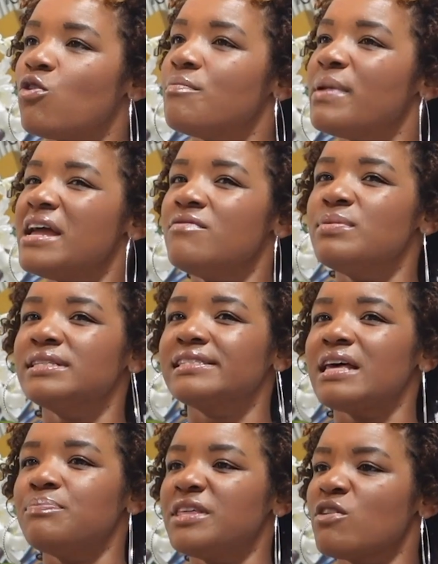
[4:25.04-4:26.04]
it may have been
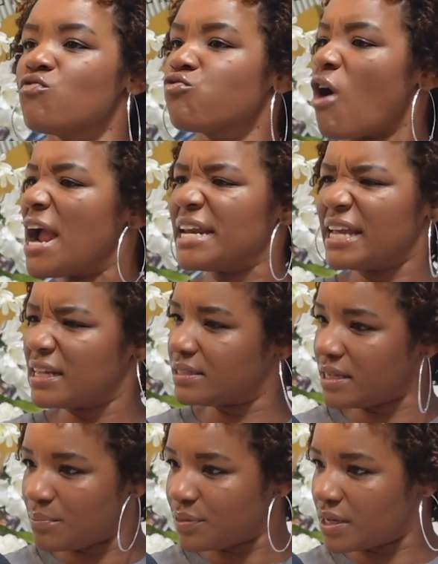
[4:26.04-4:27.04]
something writing
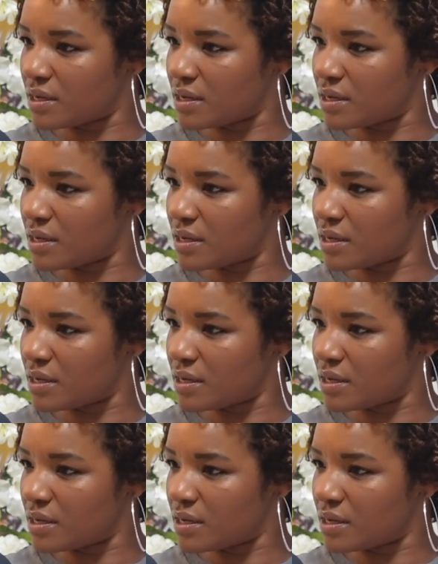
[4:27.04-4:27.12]
something.